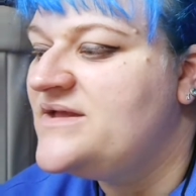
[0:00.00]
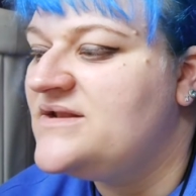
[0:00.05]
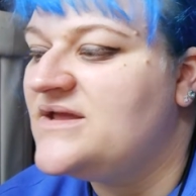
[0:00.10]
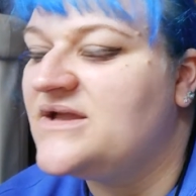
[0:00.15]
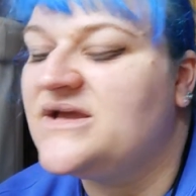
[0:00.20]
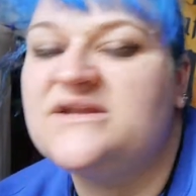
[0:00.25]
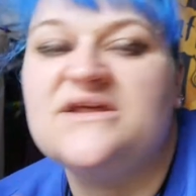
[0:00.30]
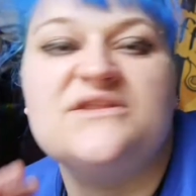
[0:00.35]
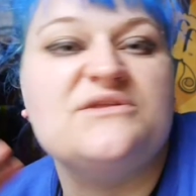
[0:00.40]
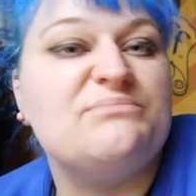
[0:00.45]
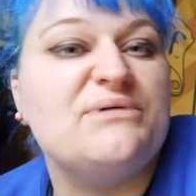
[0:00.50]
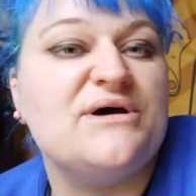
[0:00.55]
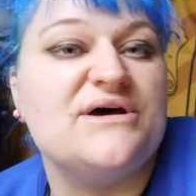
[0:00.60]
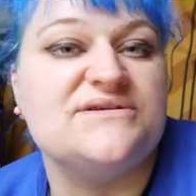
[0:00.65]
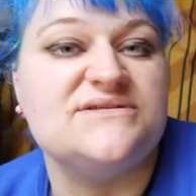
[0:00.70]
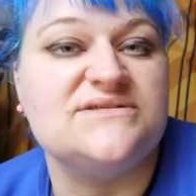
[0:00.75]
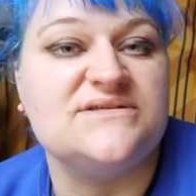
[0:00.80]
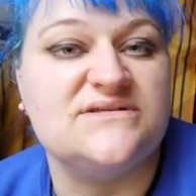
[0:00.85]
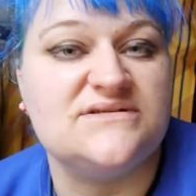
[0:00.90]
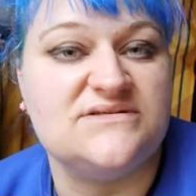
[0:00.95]
like another
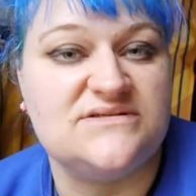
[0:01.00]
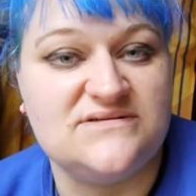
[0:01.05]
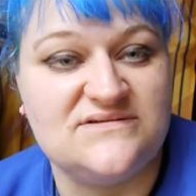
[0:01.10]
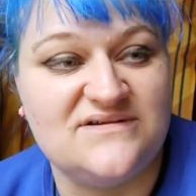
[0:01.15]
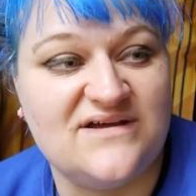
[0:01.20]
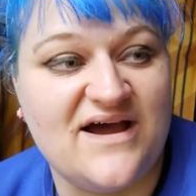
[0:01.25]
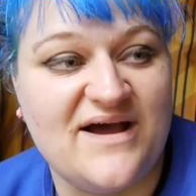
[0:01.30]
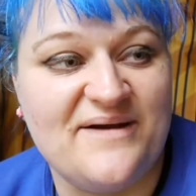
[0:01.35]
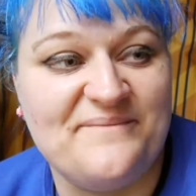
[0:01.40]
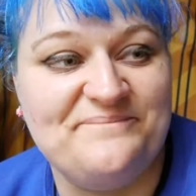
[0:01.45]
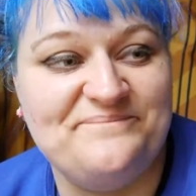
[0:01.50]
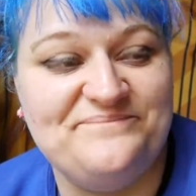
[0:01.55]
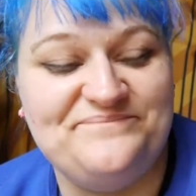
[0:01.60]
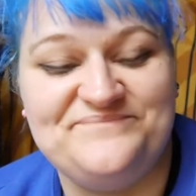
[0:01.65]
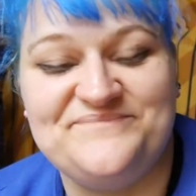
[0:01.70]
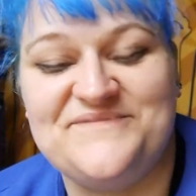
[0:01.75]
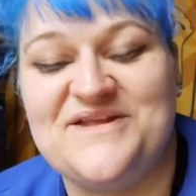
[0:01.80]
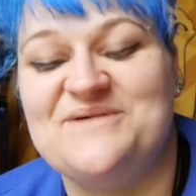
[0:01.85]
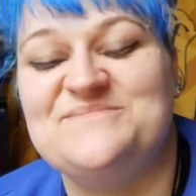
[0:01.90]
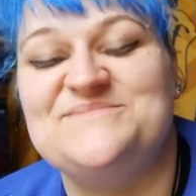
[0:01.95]
person
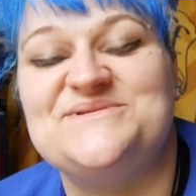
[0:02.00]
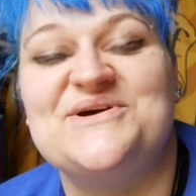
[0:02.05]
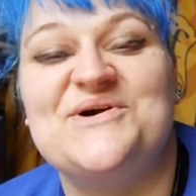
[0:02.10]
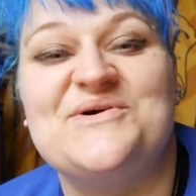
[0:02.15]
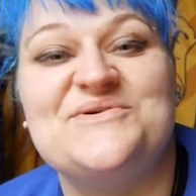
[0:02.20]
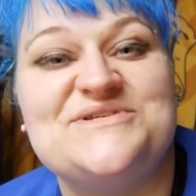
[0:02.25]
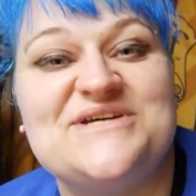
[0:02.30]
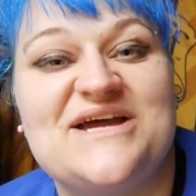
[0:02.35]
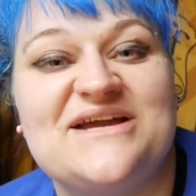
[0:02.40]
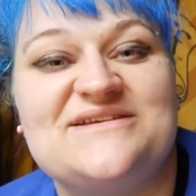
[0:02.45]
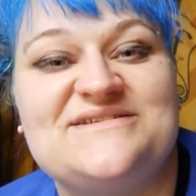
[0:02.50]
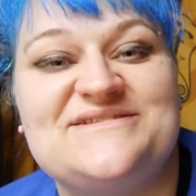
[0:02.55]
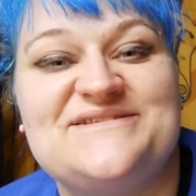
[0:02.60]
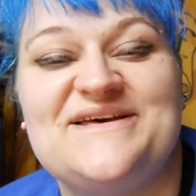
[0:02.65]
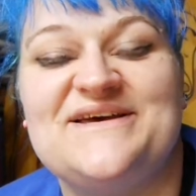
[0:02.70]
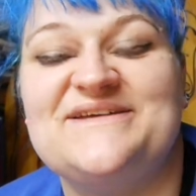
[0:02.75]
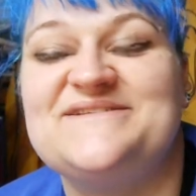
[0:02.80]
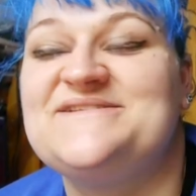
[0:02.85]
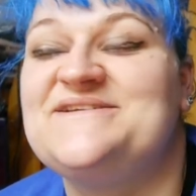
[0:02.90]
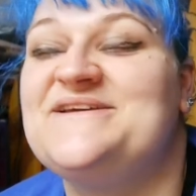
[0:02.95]
comes in contact
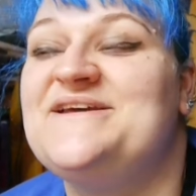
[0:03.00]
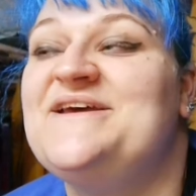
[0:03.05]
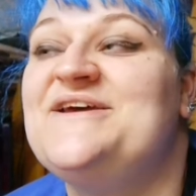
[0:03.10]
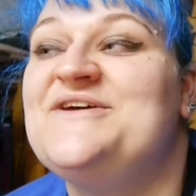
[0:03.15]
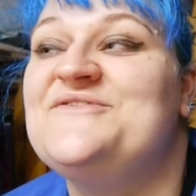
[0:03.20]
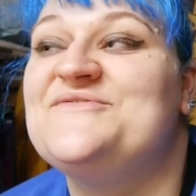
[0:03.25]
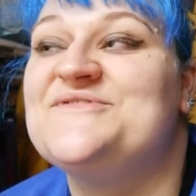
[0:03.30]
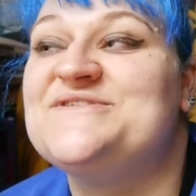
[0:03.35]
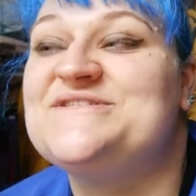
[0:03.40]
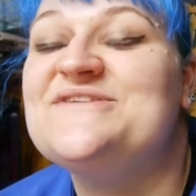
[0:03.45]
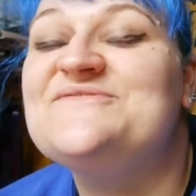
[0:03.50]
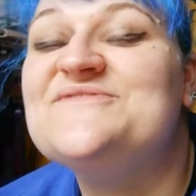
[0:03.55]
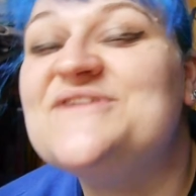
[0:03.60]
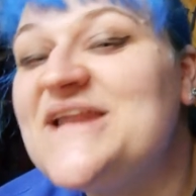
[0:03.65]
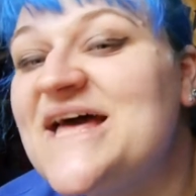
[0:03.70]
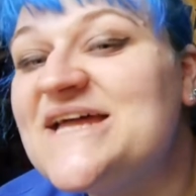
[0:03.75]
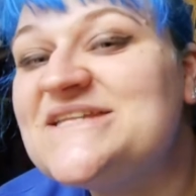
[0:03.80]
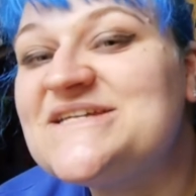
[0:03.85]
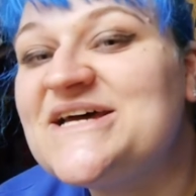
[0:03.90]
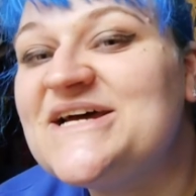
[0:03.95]
that received a
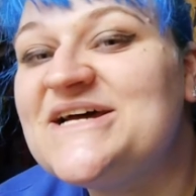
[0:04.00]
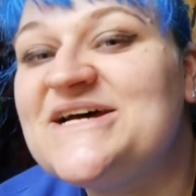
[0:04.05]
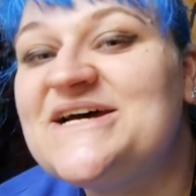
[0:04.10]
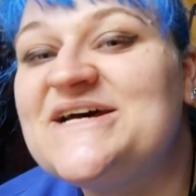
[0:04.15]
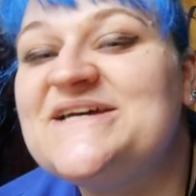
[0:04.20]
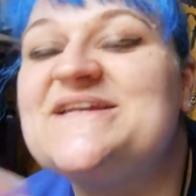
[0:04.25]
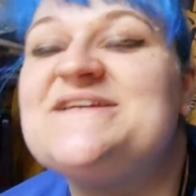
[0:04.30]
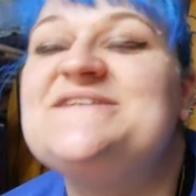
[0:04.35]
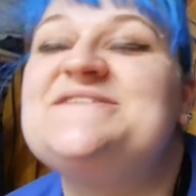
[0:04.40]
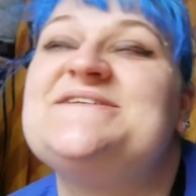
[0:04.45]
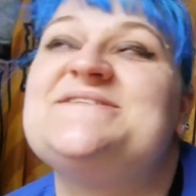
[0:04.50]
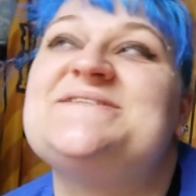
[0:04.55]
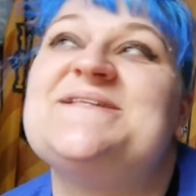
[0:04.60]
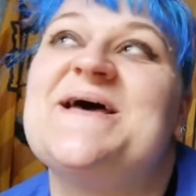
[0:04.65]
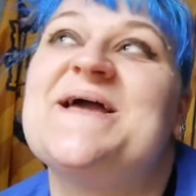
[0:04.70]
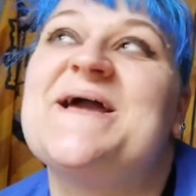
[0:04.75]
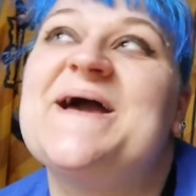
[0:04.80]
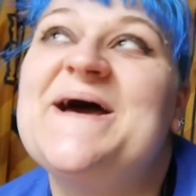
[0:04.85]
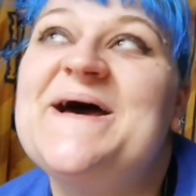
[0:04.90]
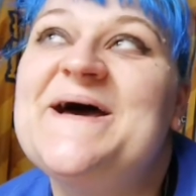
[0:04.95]
letter, and it's just
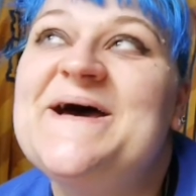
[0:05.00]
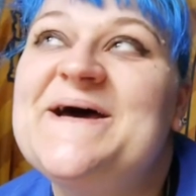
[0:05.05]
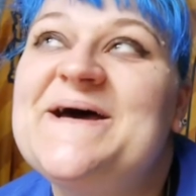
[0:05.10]
like